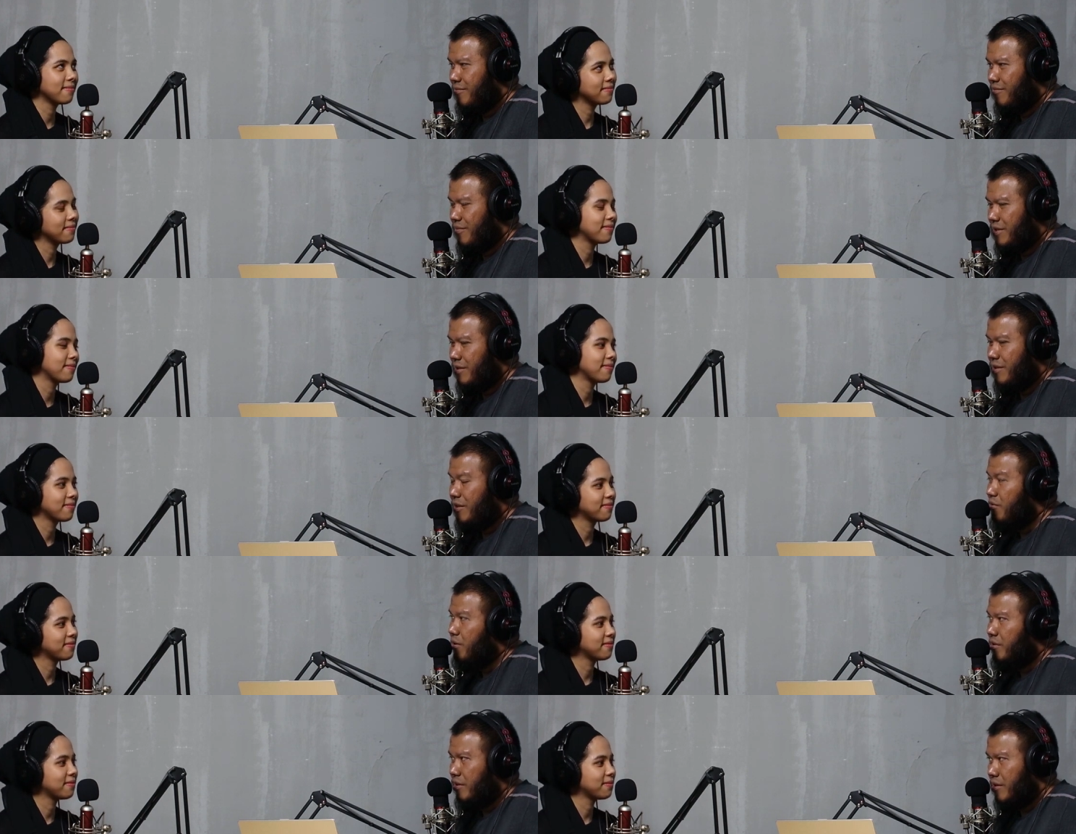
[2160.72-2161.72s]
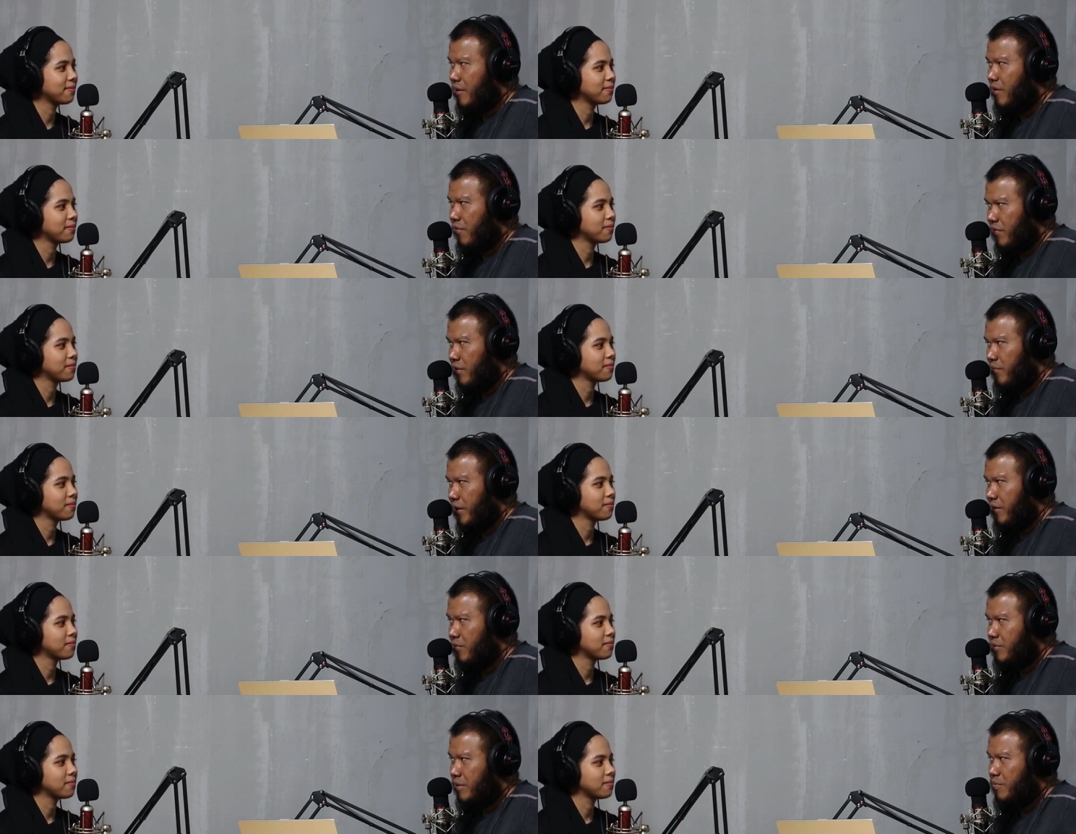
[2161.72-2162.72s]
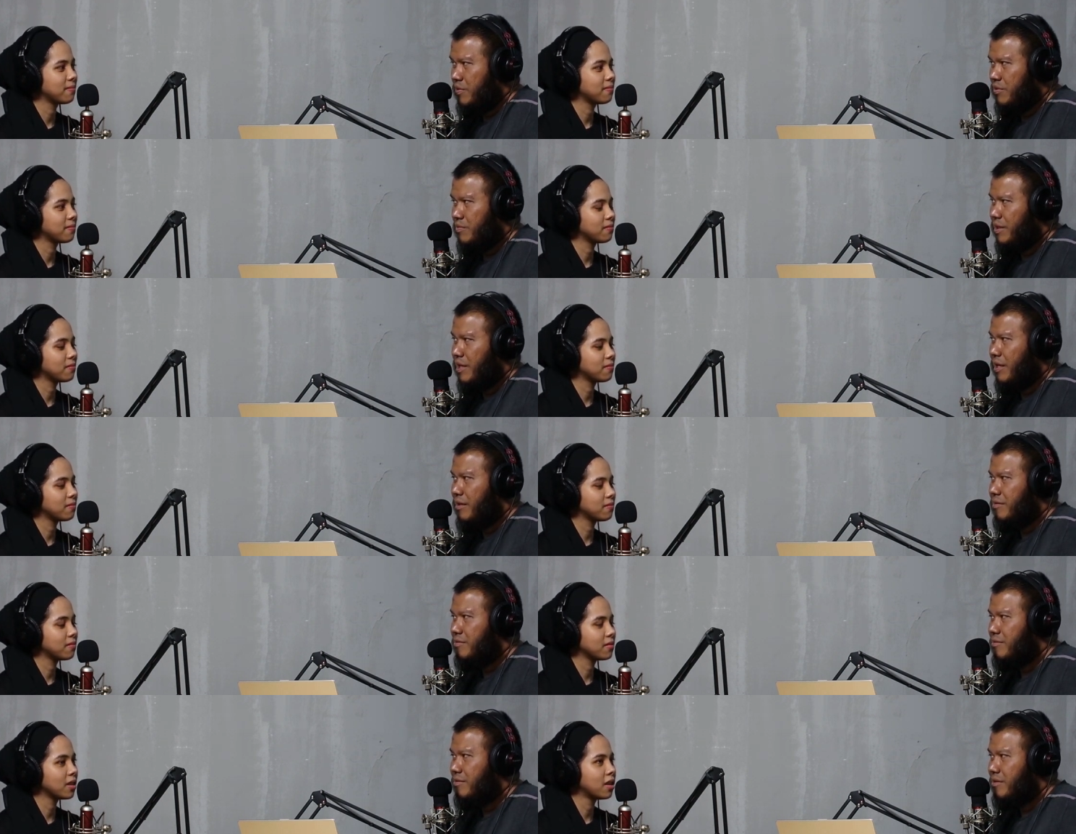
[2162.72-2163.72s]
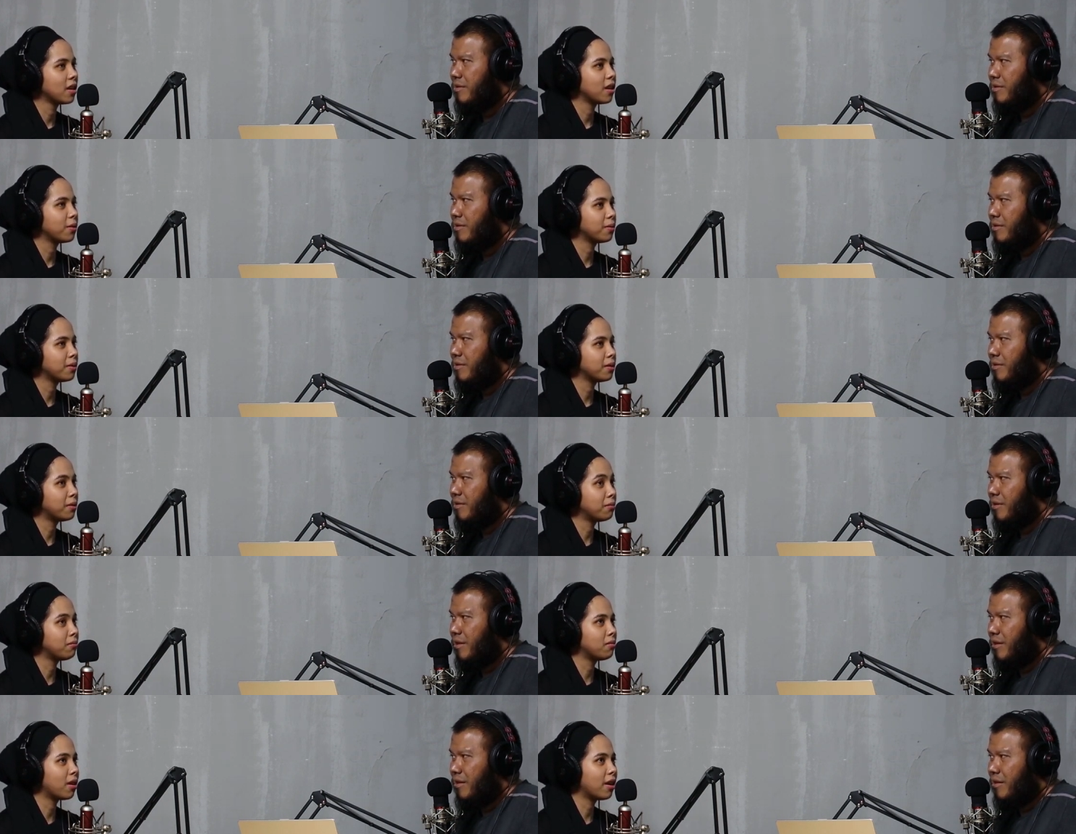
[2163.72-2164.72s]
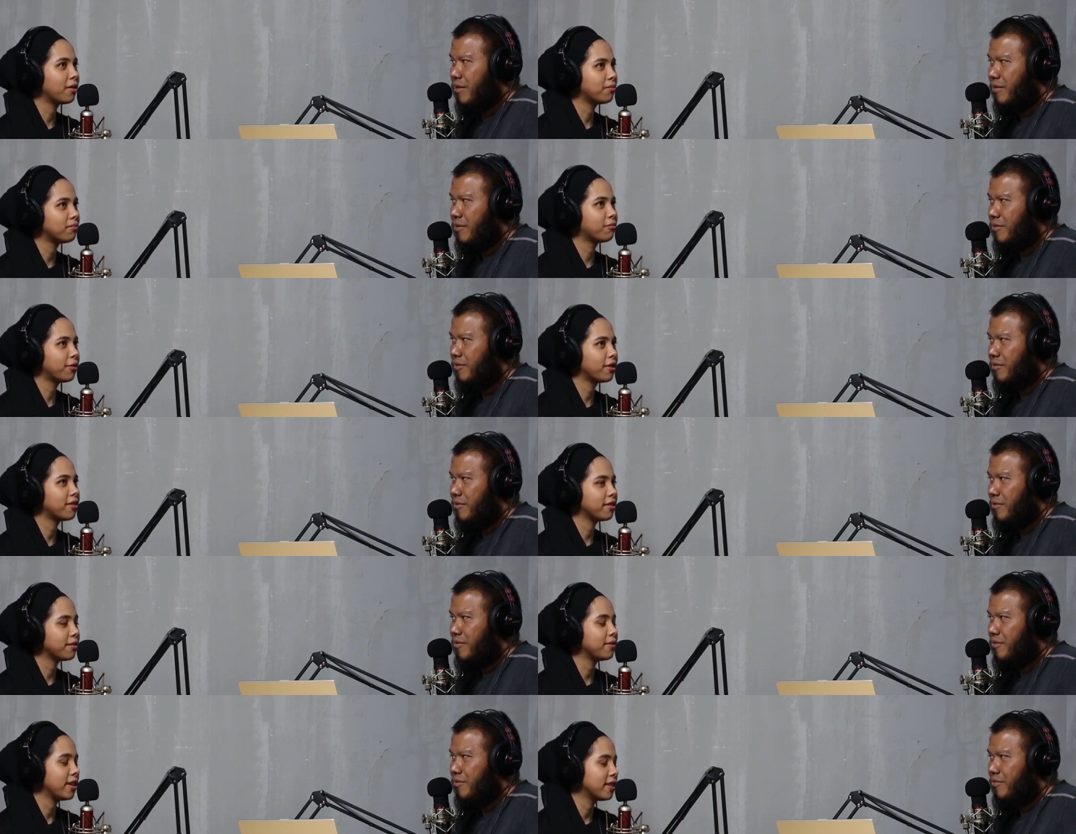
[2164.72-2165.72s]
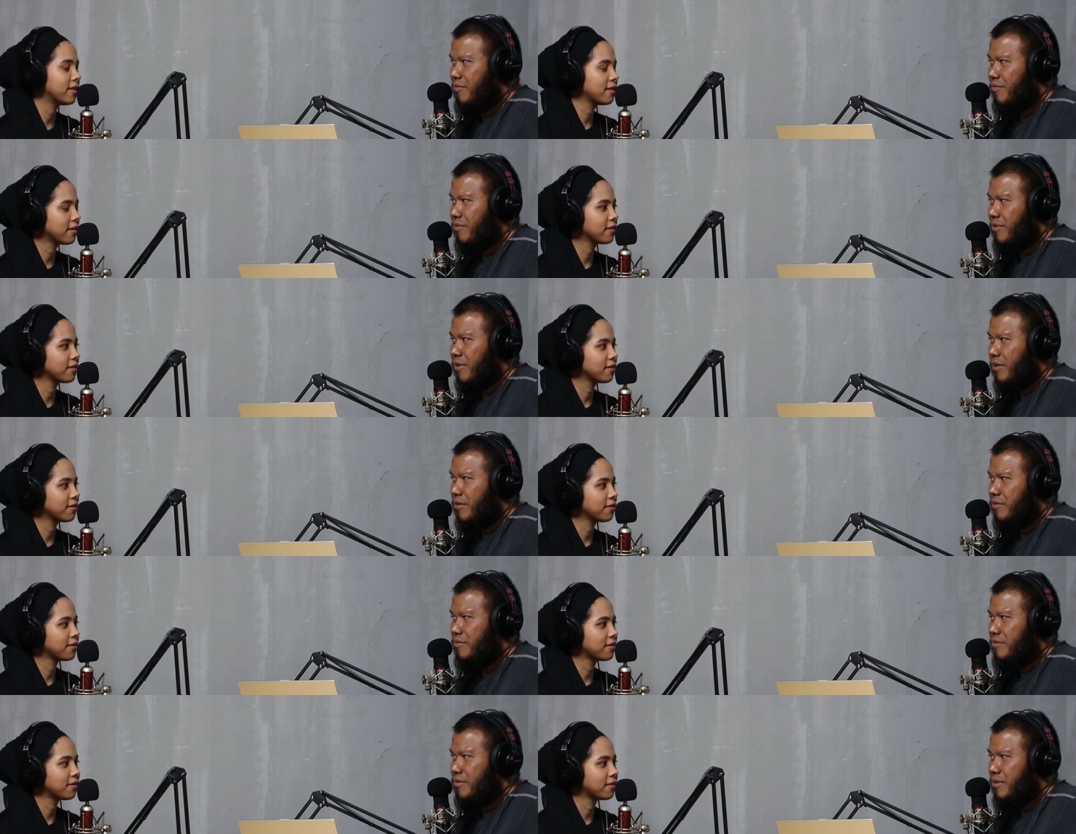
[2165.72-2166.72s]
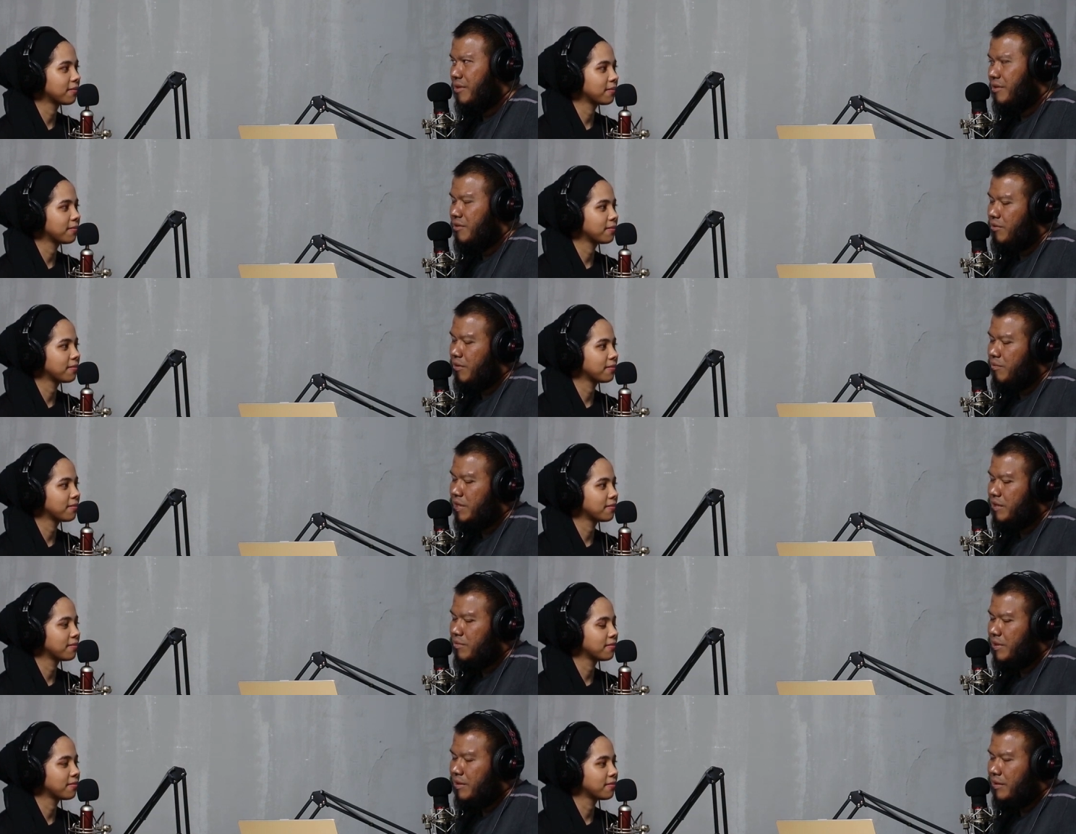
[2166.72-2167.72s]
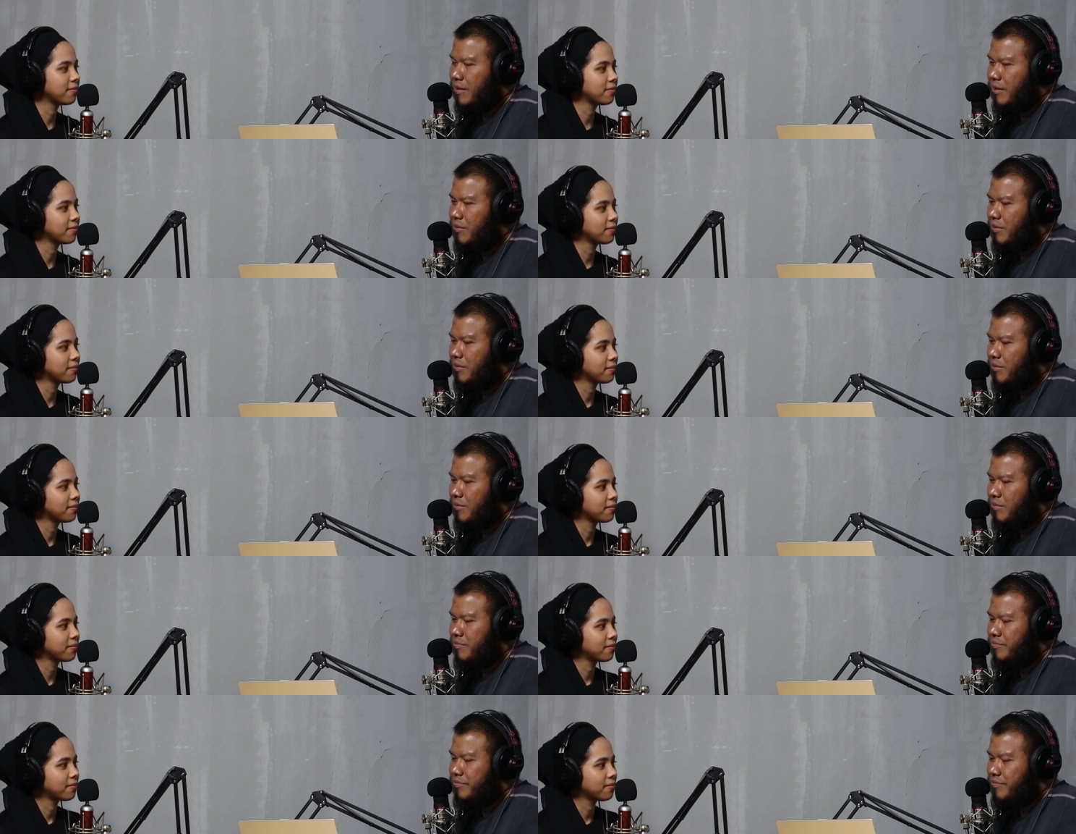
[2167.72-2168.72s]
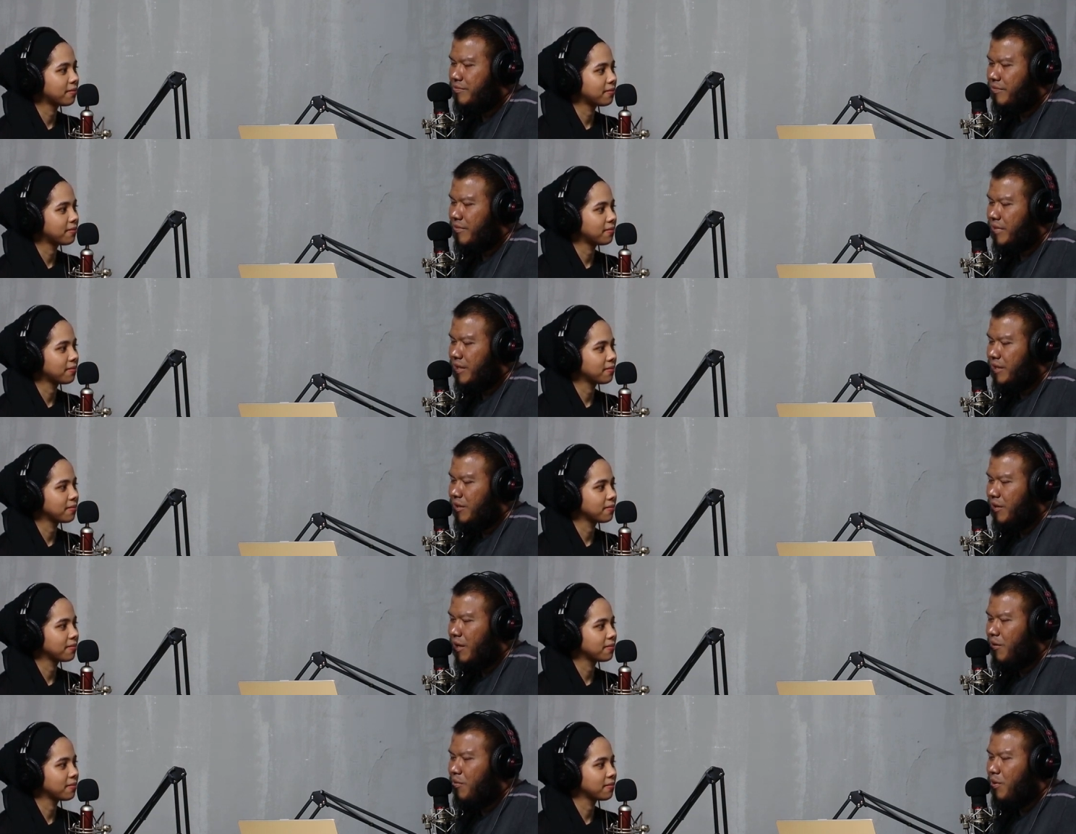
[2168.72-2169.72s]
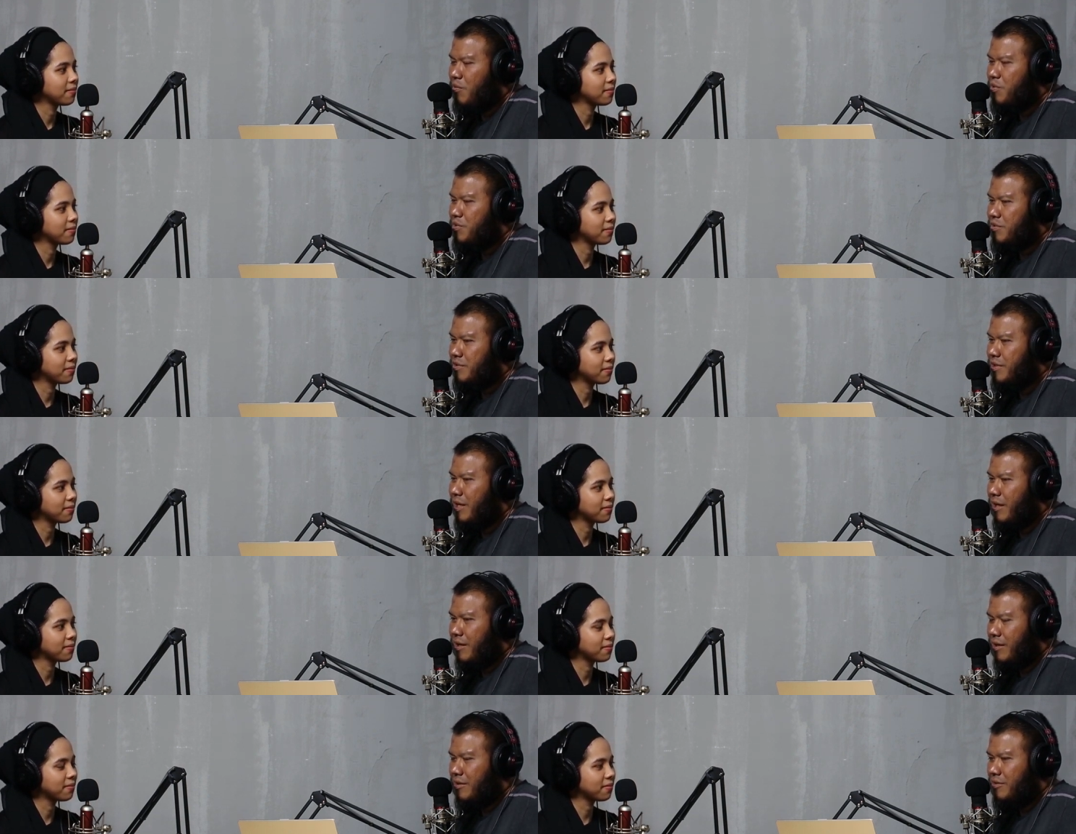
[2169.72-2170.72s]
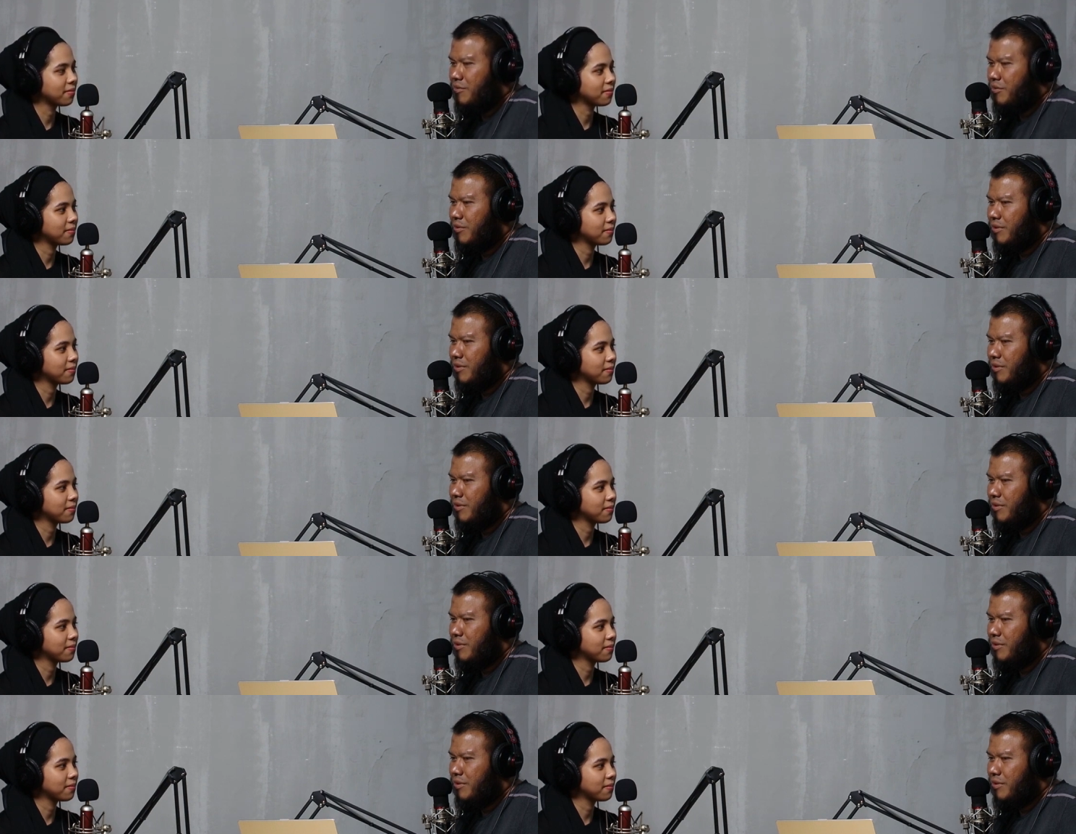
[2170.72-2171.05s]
Speaker 1: basically you are taking care of your macros apa semua ni lah. Uh, uh
Speaker 2: figuratively yes.
Speaker 1: Yeah. So macam mana how do you how what would you say kan to